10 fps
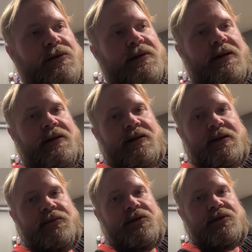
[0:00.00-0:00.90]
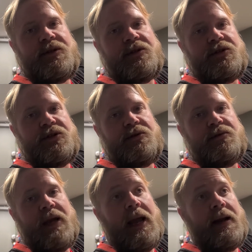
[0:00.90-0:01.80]
things that I'm using
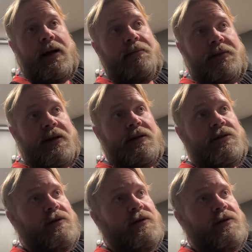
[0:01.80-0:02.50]
to hang up things